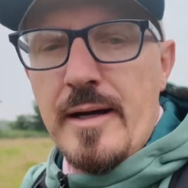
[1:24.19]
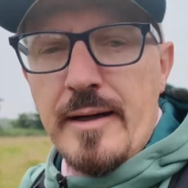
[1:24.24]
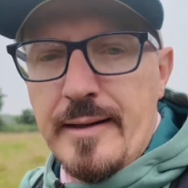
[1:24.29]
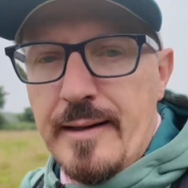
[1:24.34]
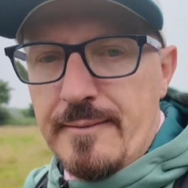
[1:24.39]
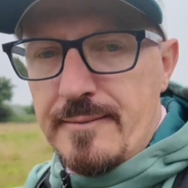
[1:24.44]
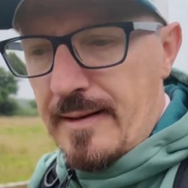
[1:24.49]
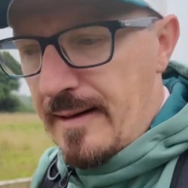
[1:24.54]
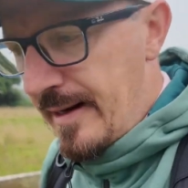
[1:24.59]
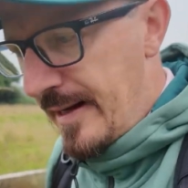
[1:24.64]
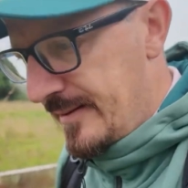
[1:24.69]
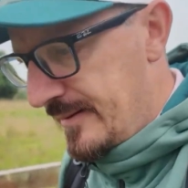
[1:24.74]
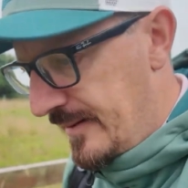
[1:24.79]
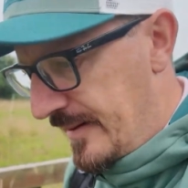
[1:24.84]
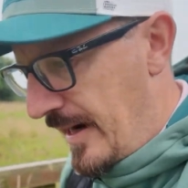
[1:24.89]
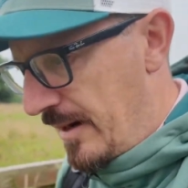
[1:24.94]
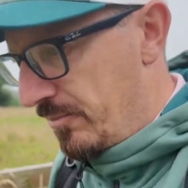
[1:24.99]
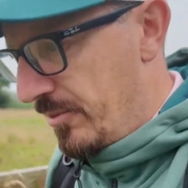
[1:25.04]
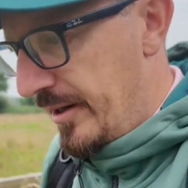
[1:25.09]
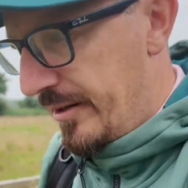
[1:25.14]
get the lens
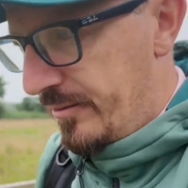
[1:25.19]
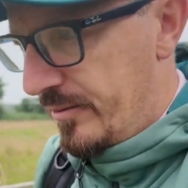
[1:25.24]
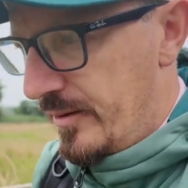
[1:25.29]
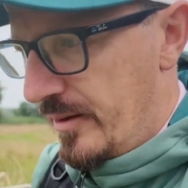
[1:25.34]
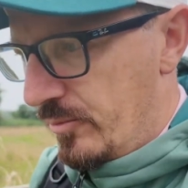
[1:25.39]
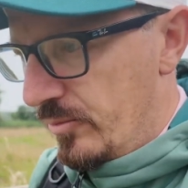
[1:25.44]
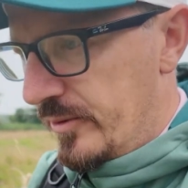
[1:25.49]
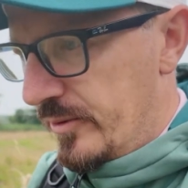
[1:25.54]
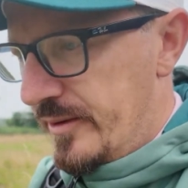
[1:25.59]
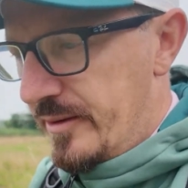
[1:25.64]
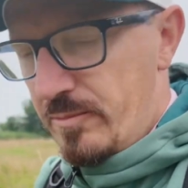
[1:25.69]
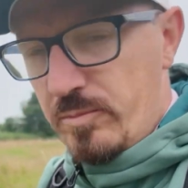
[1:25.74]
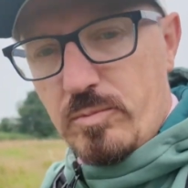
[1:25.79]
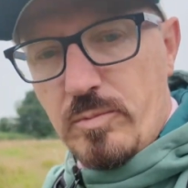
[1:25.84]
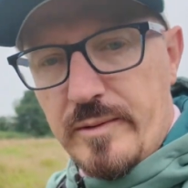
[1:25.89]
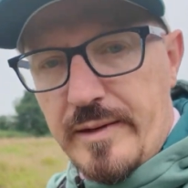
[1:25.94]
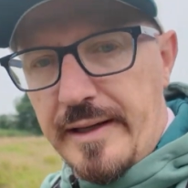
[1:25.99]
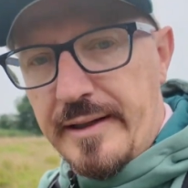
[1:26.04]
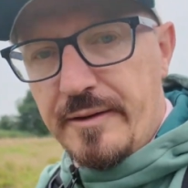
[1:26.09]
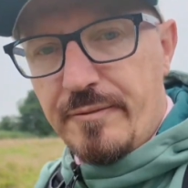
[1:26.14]
and camera out, and we'll
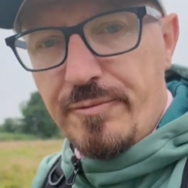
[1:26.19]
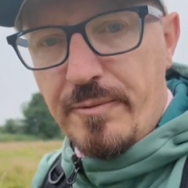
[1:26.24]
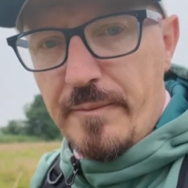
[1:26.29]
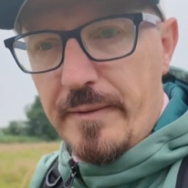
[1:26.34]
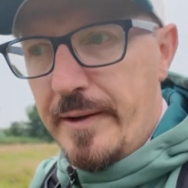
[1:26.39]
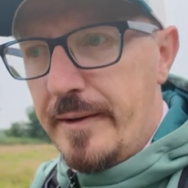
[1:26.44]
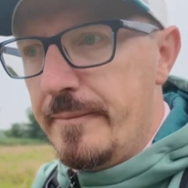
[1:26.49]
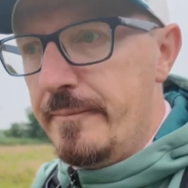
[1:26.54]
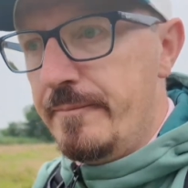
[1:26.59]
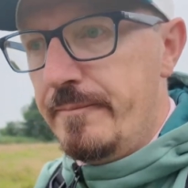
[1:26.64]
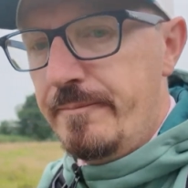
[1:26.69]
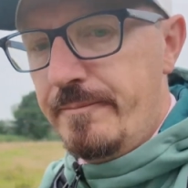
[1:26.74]
take it from there.